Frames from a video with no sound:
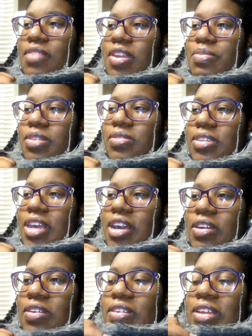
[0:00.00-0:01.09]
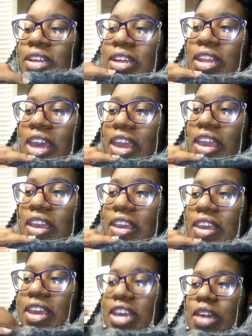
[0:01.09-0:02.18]
Side Rapist was out, like,
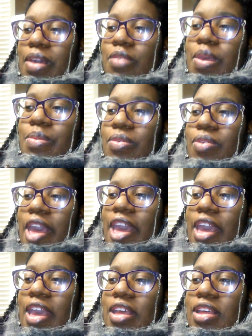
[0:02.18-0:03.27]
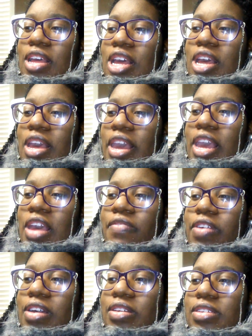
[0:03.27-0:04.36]
he'd come at the people who had
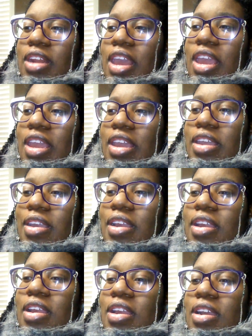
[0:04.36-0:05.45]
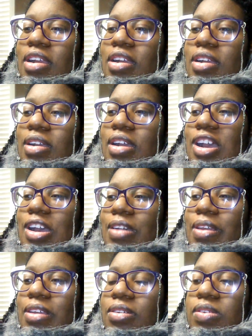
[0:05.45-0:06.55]
headphones in their ear,
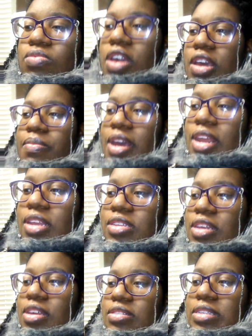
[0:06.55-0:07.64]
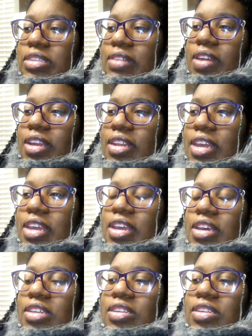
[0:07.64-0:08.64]
and who was walking by themselves and stuff like that.